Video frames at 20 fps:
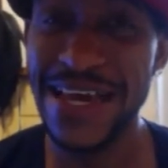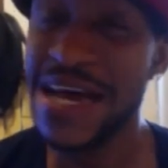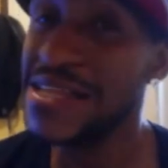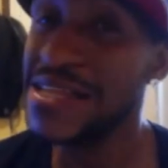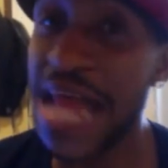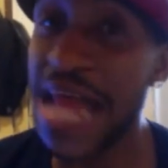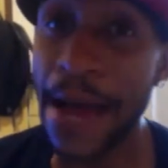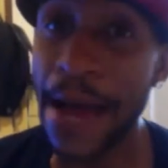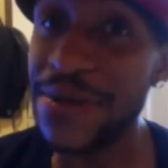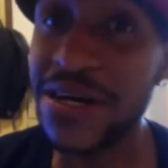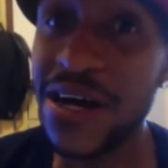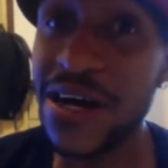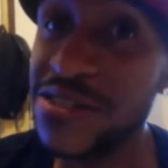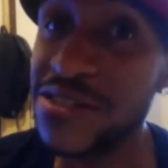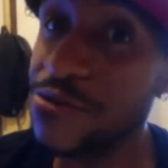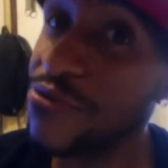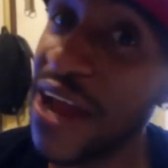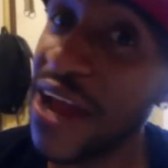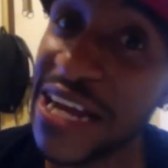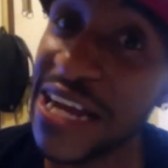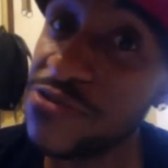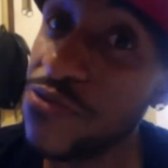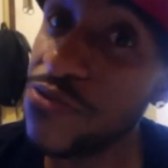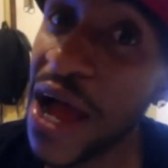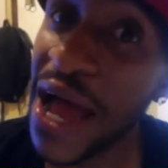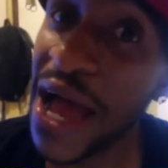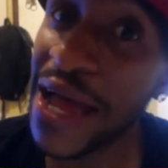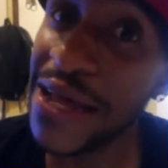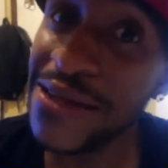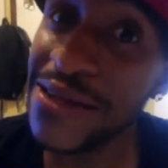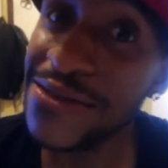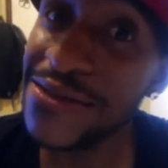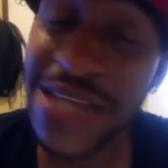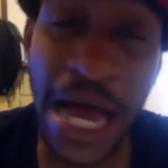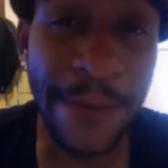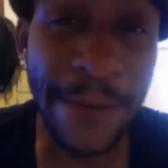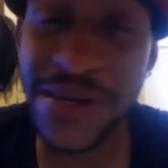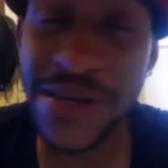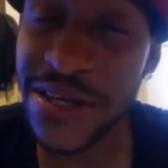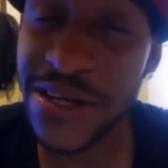Not because of Rex Ryan,
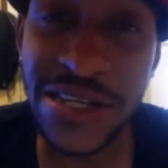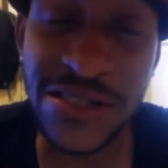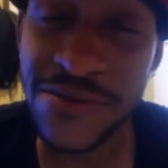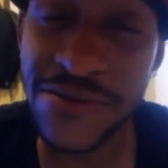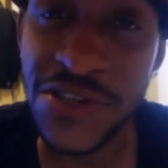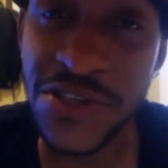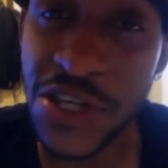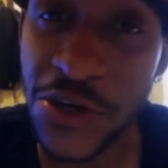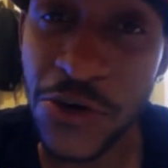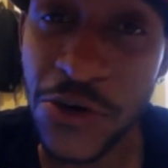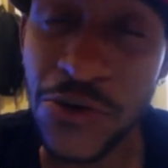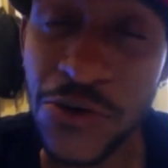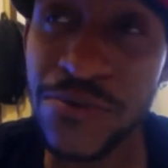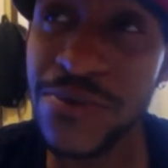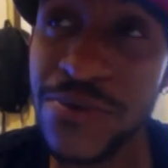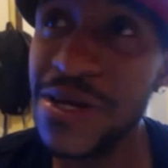not because of you.